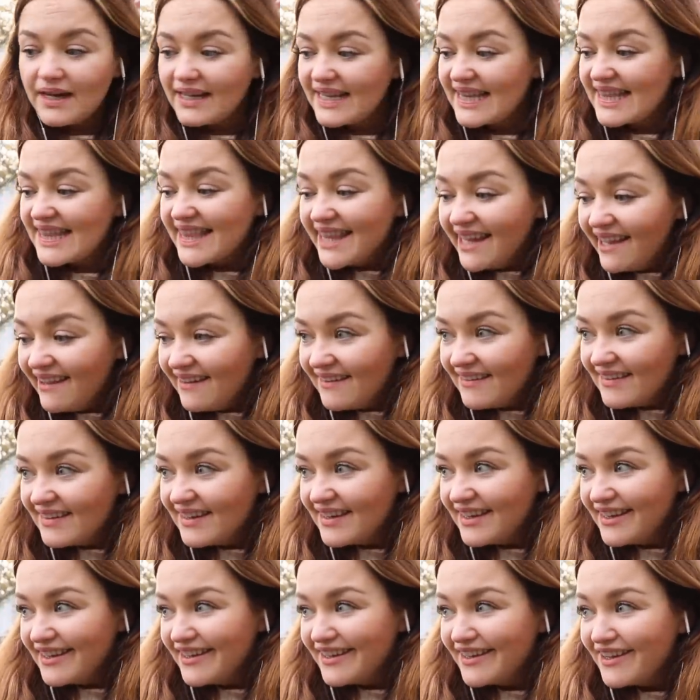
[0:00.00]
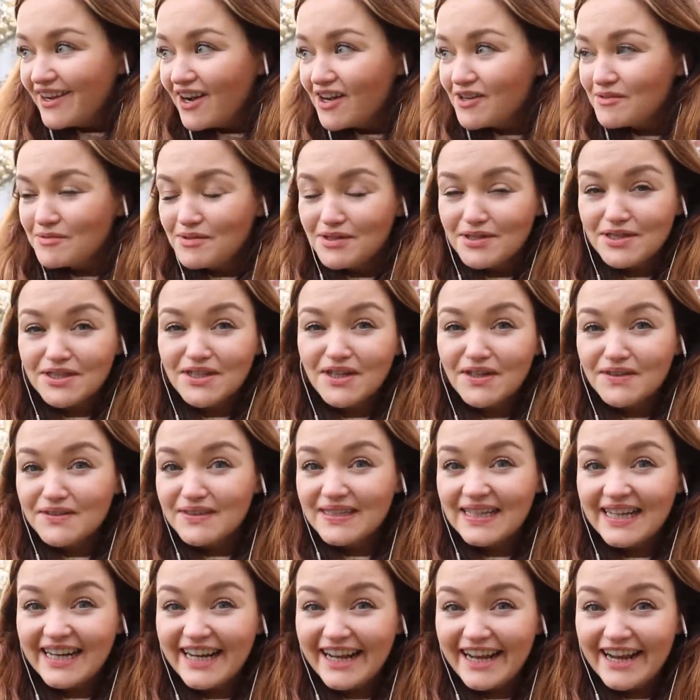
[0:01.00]
I think I'm just going
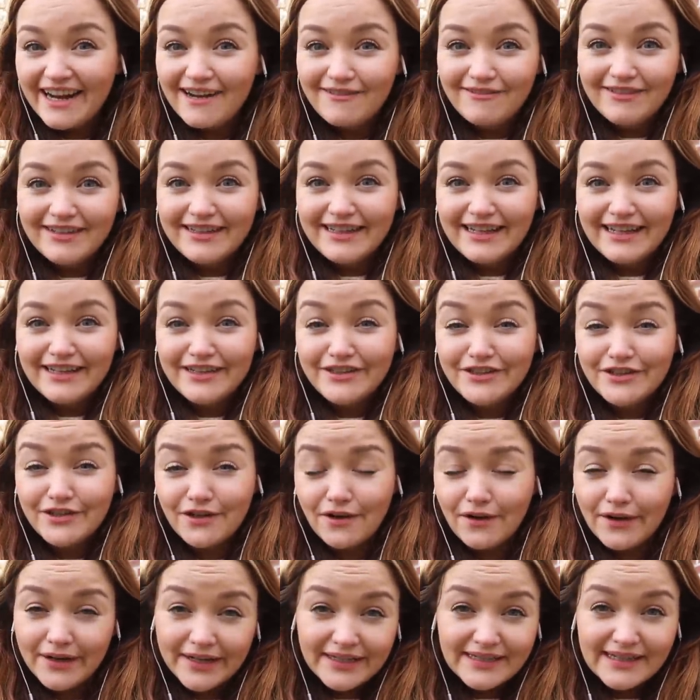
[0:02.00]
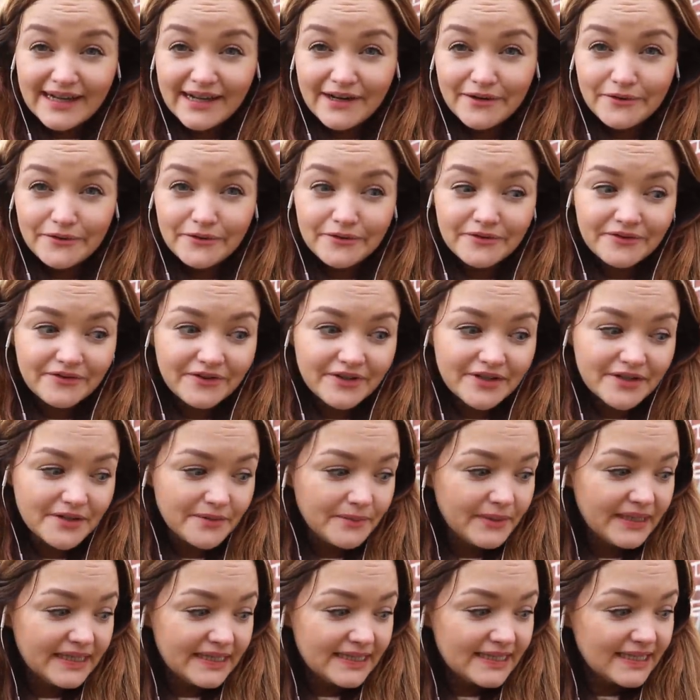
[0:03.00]
to let everything die now for the
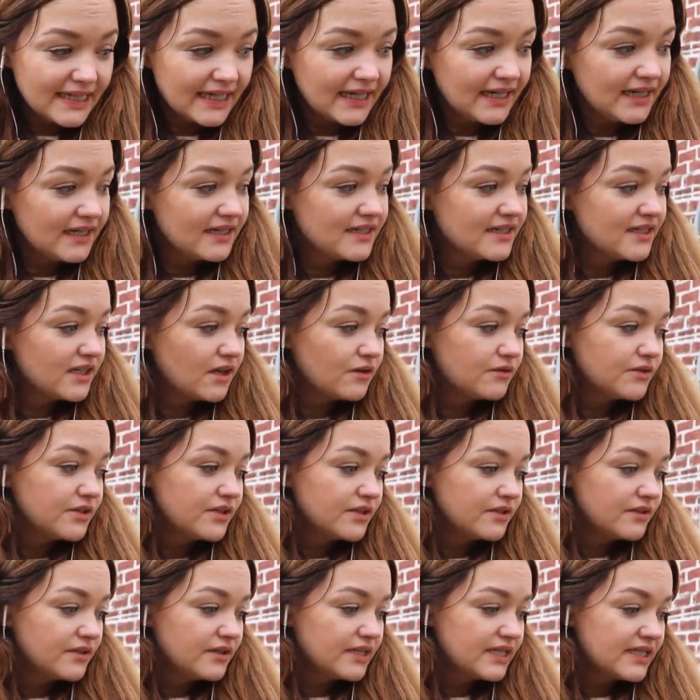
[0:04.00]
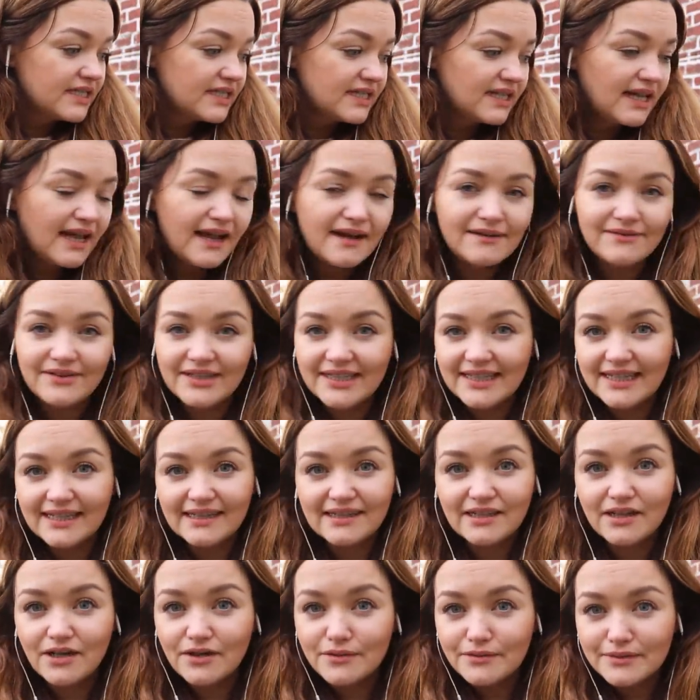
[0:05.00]
winter. So just let
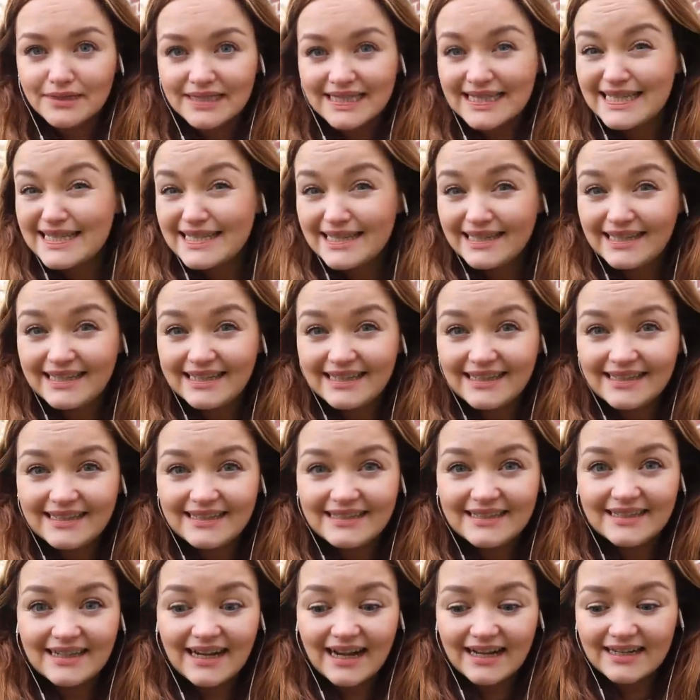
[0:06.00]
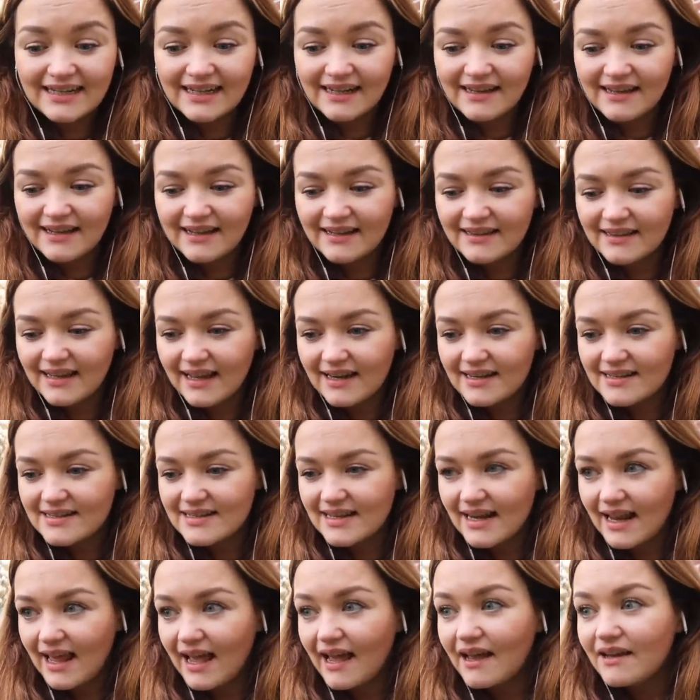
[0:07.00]
everything go to seed, anything that is
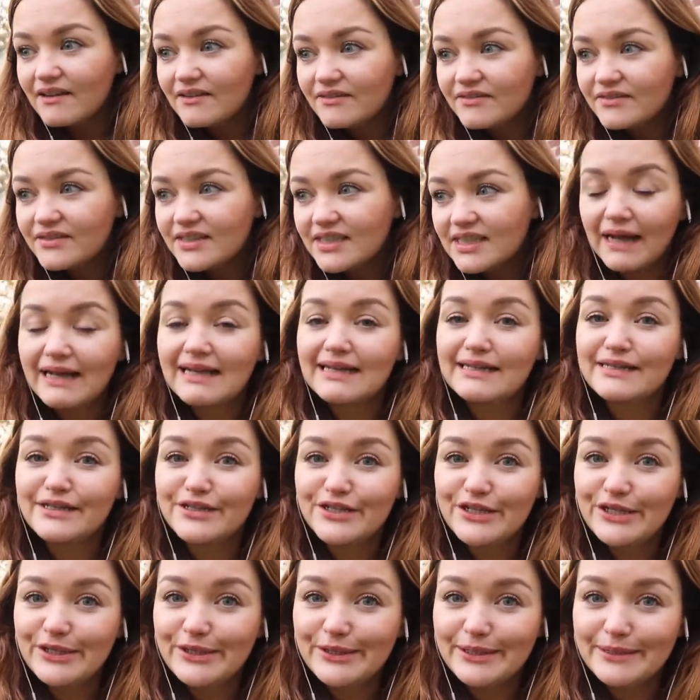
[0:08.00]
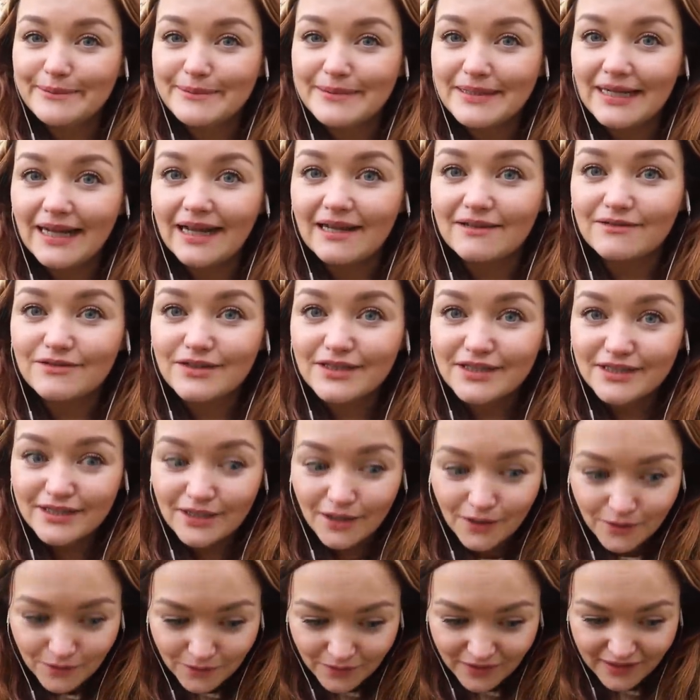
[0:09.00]
left. Packet of tulips left.
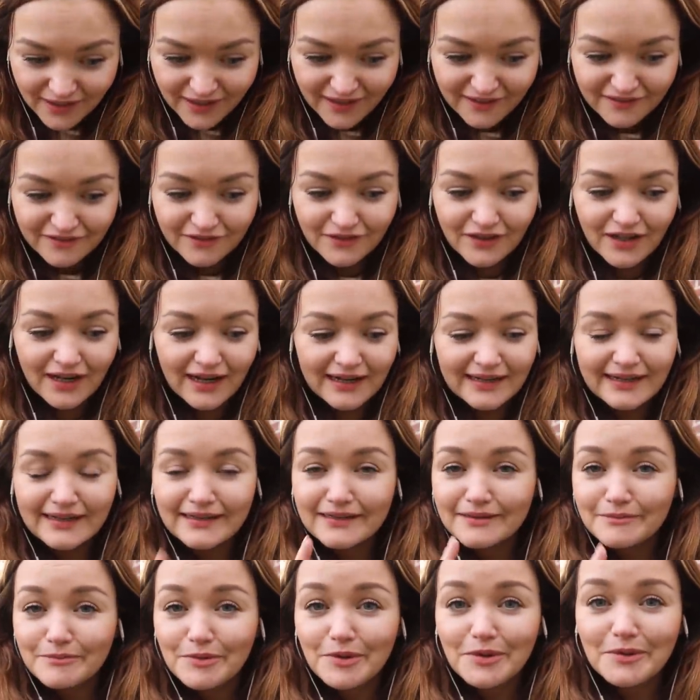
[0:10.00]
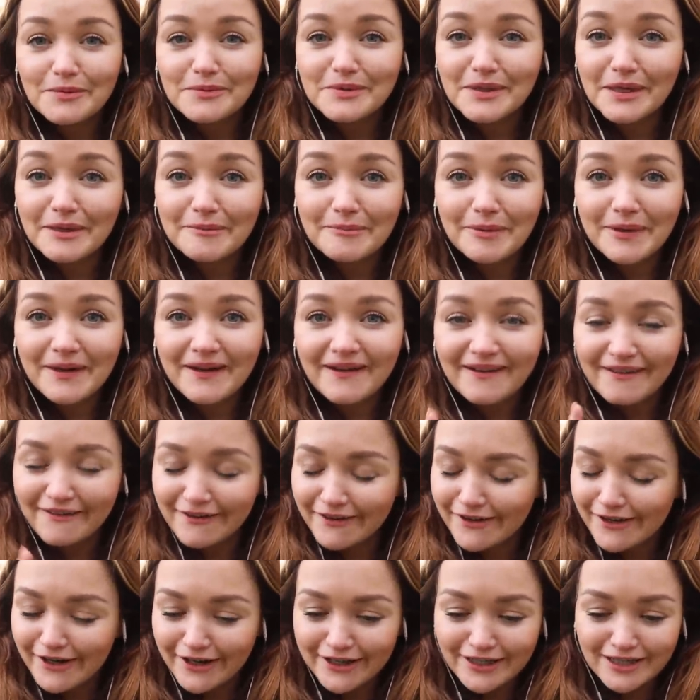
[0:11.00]
So I've any of the bulbs I bought, I
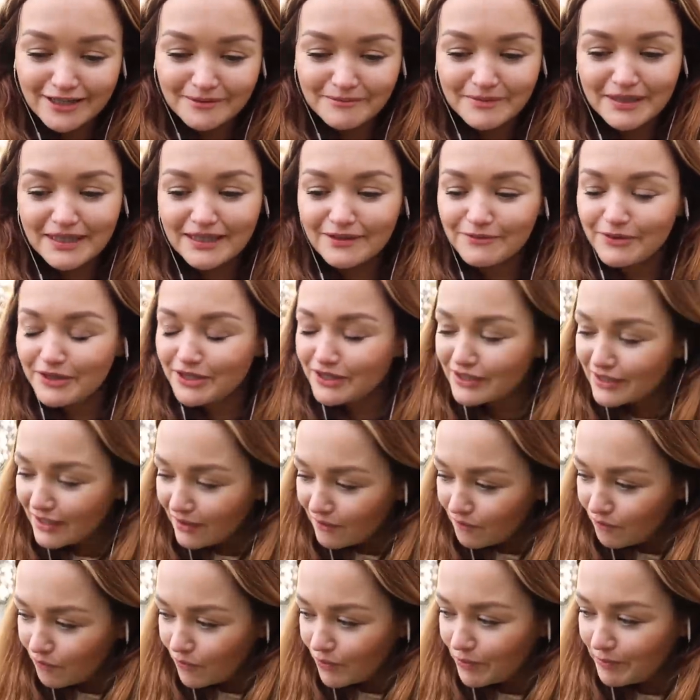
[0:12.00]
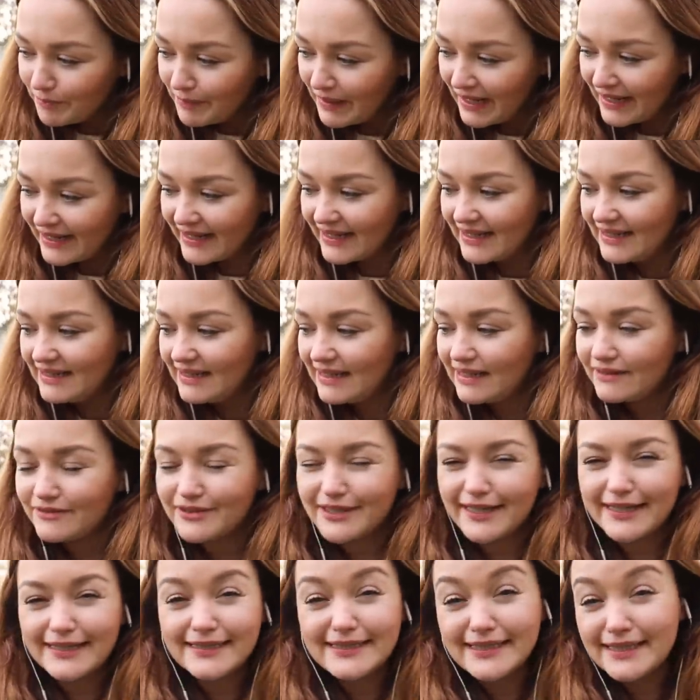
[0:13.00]
got them in. We just have one packet
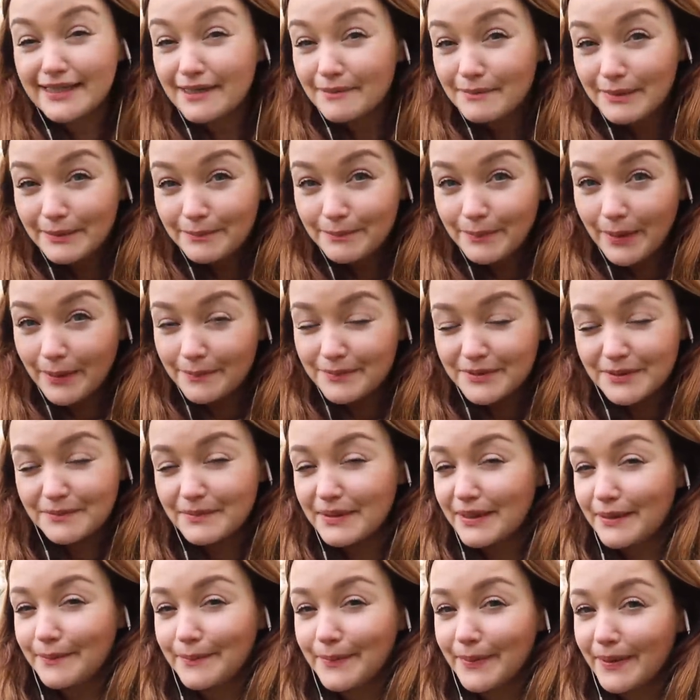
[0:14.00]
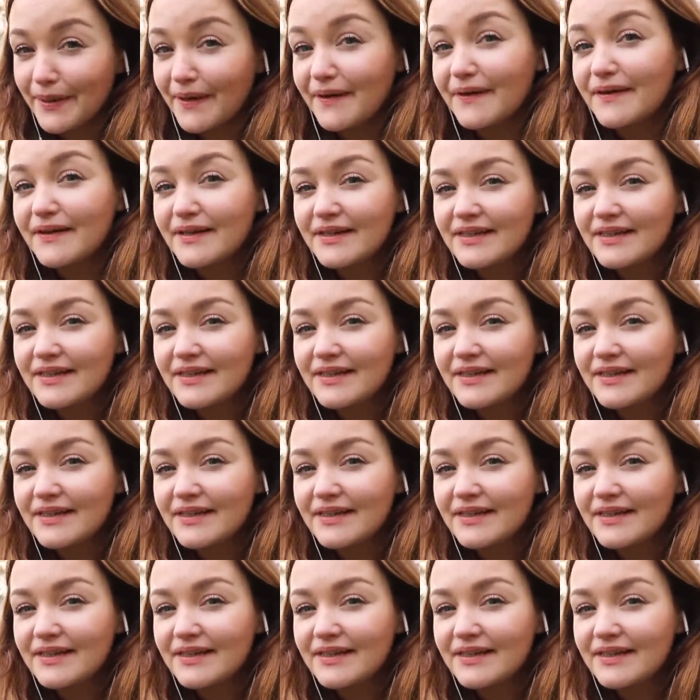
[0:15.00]
left, and I think I might pop them in a pot.